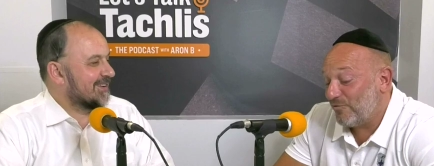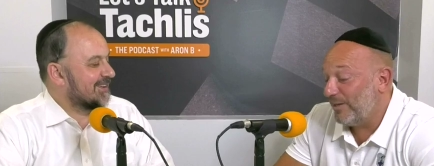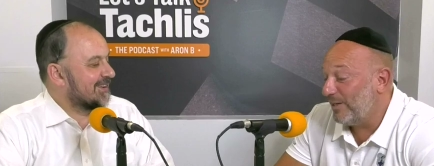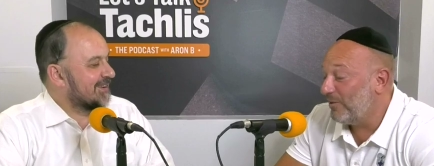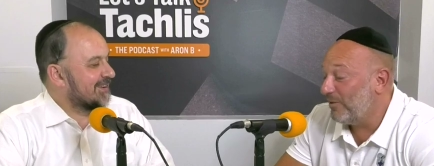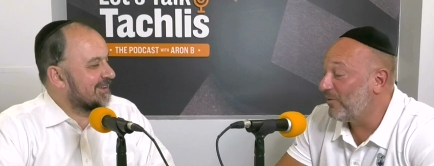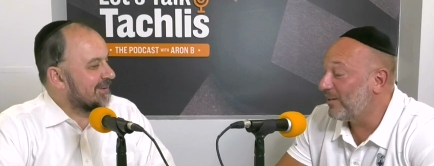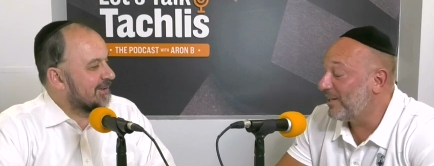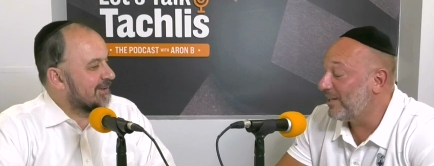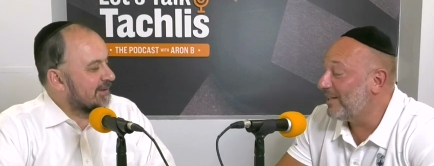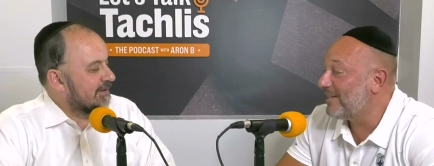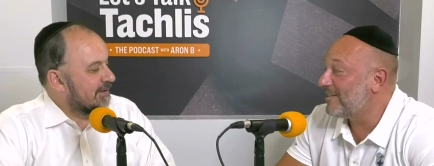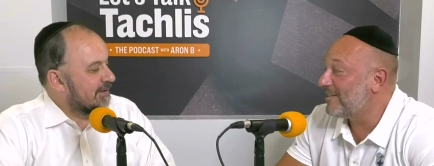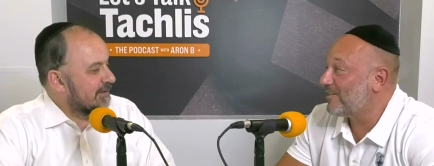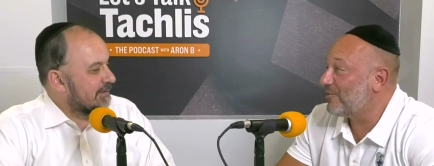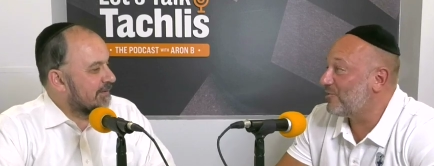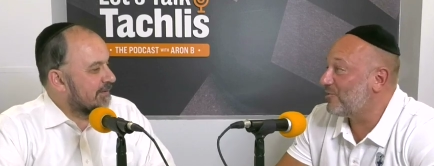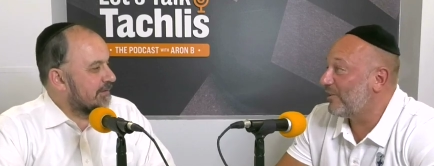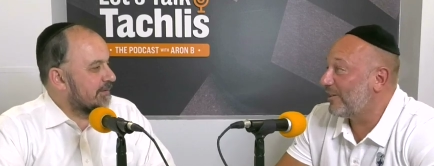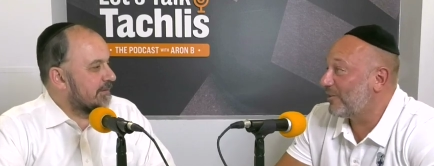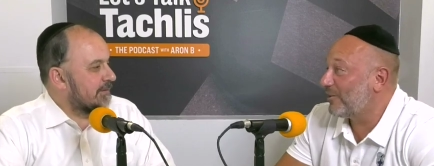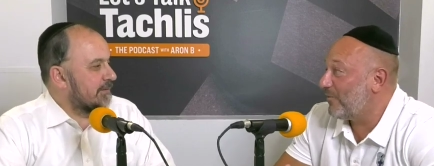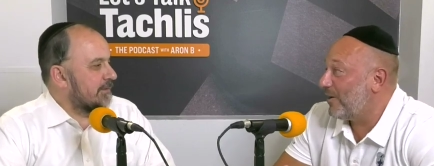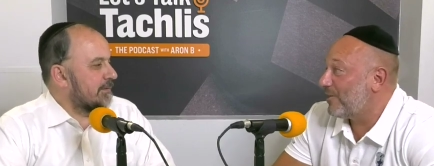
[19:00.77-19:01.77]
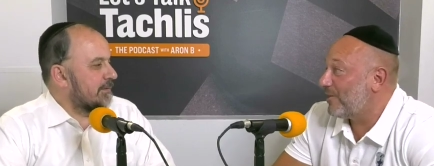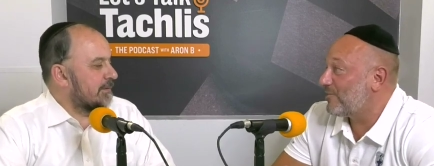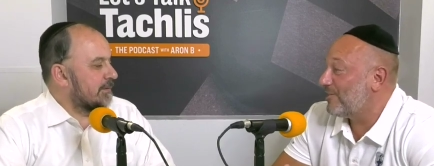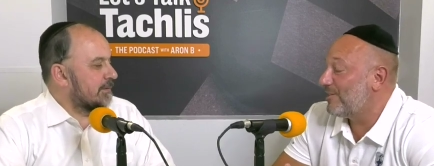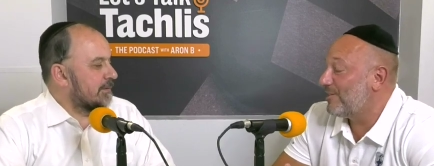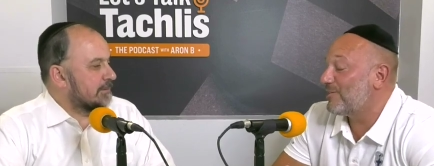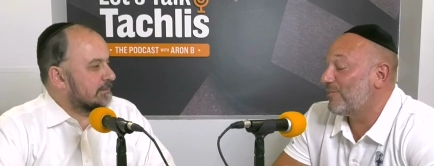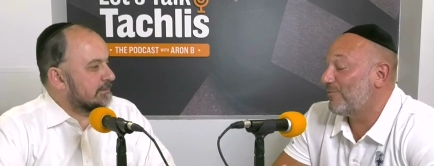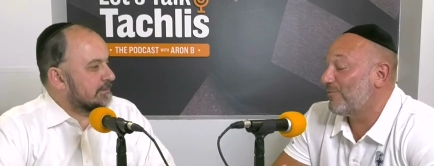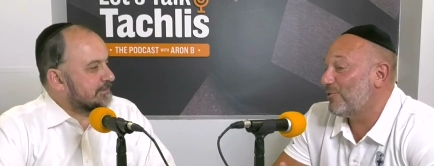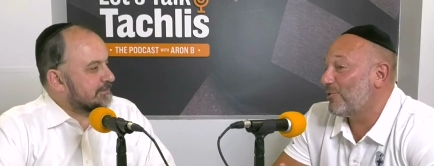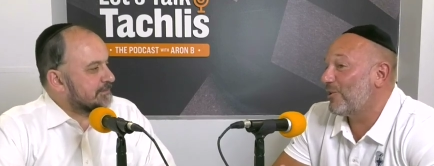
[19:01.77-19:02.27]
Speaker 1: really what it is. So the question
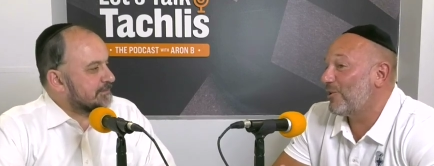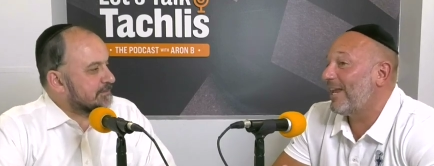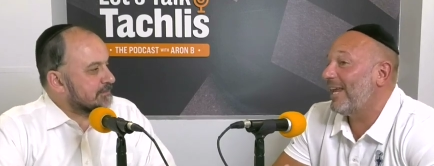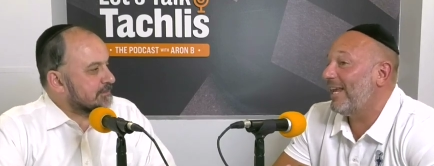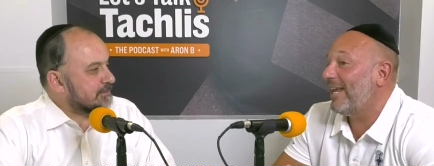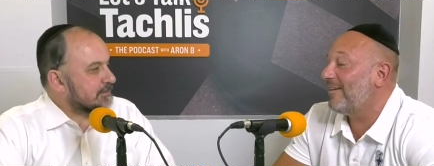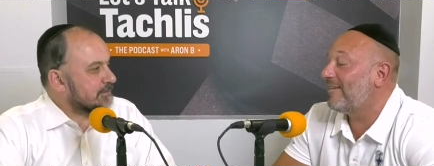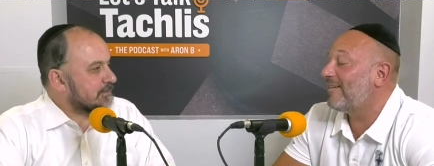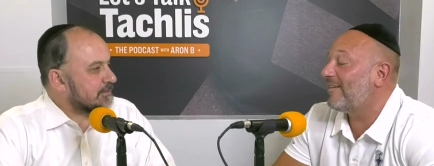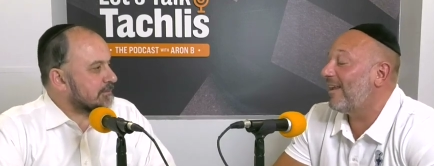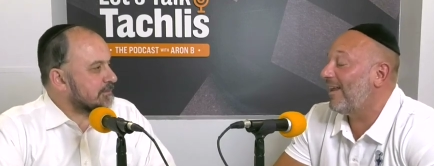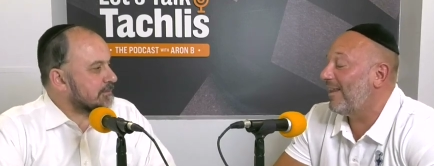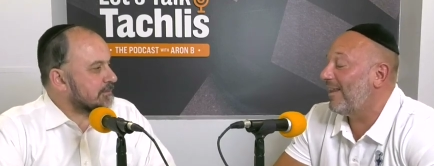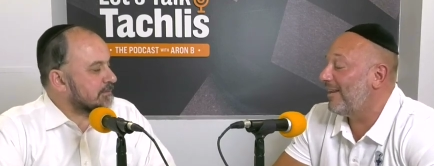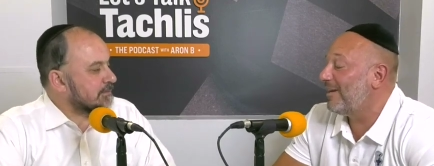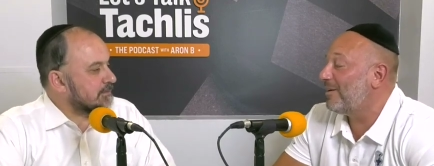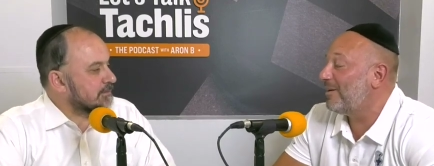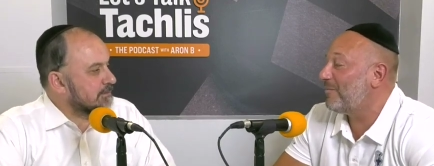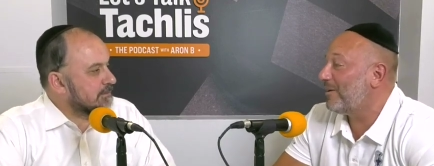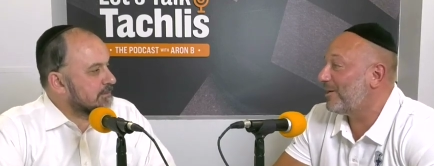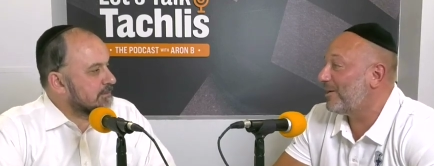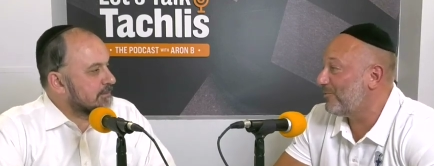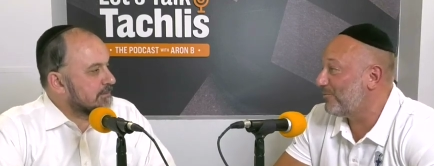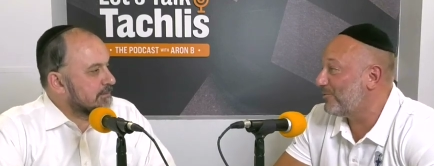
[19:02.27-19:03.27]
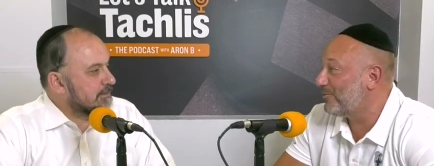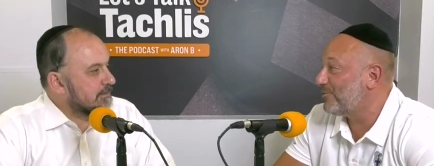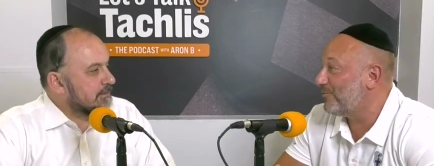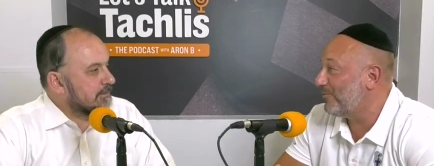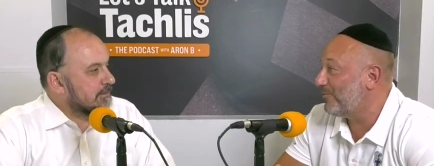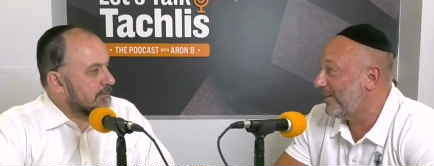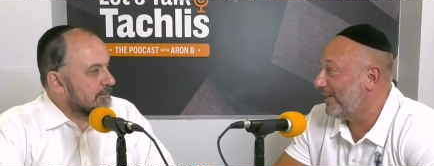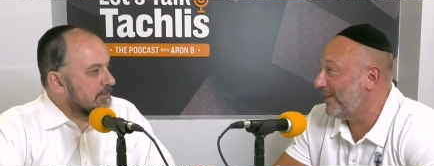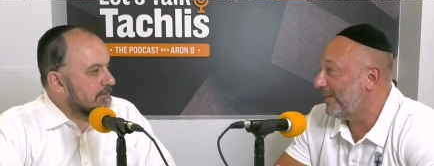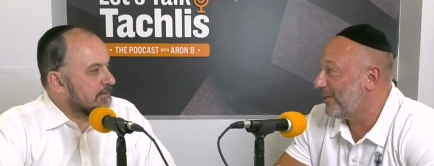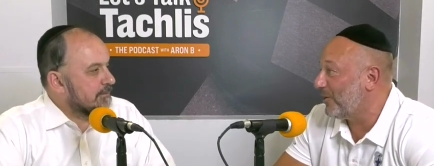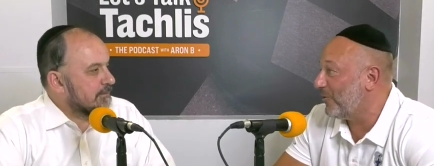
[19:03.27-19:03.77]
is if you can't tell anybody, would you
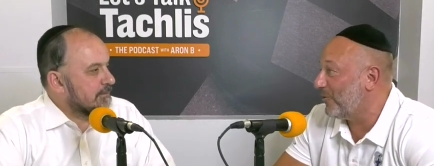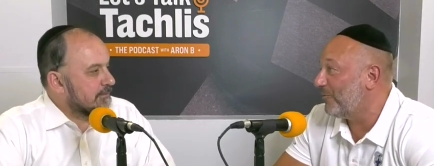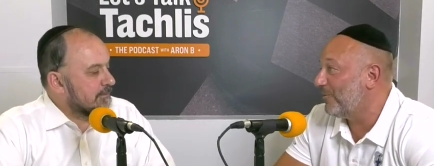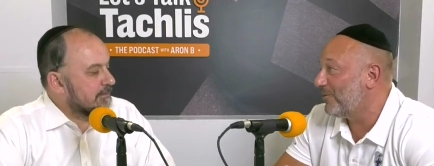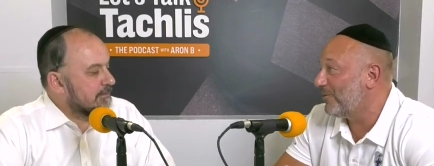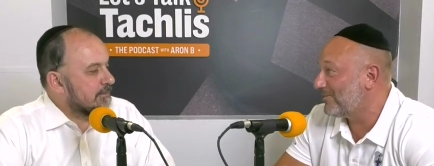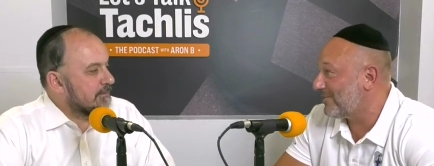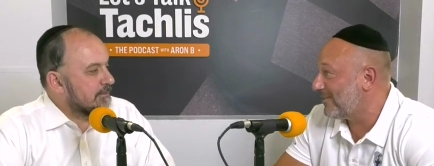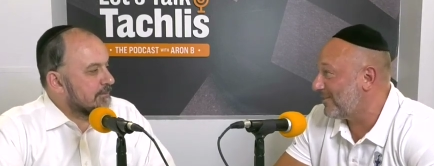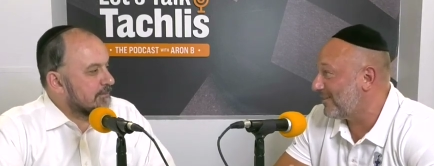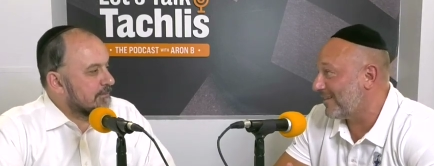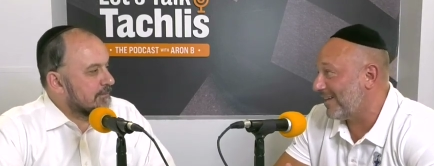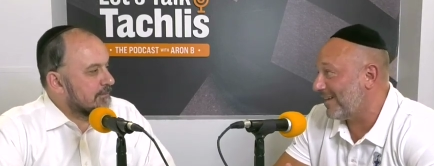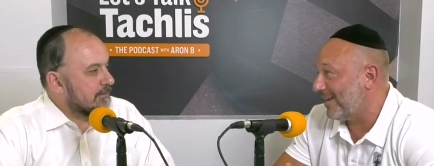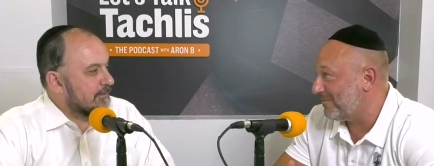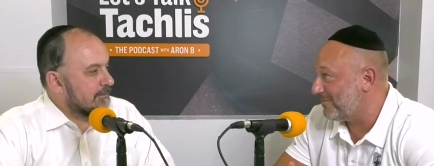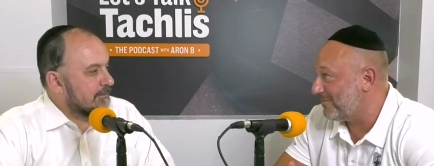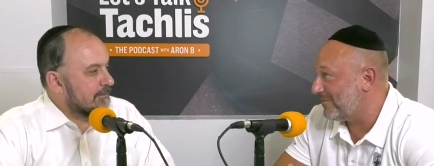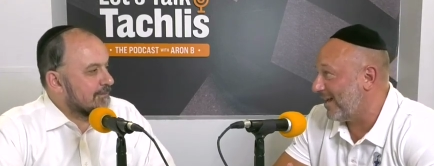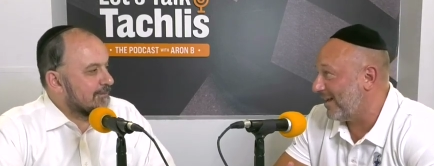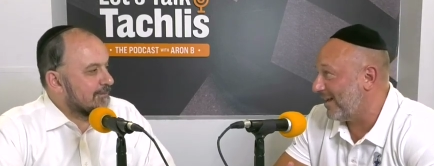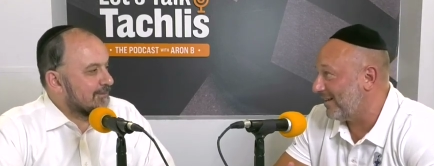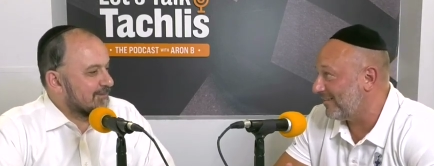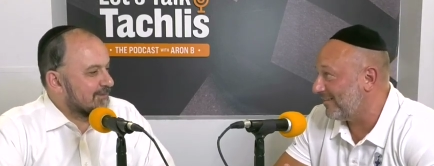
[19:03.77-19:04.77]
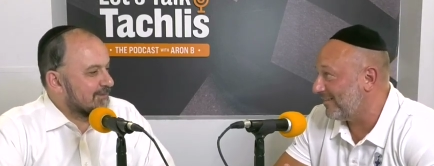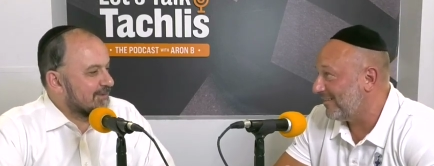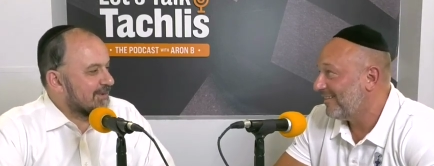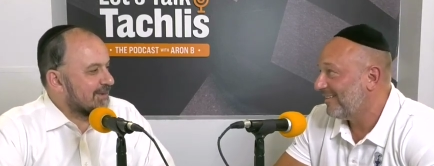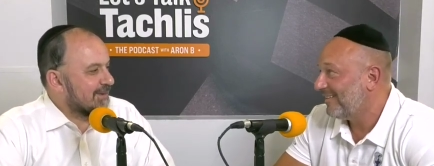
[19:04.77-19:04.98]
really go? Most of the time, not.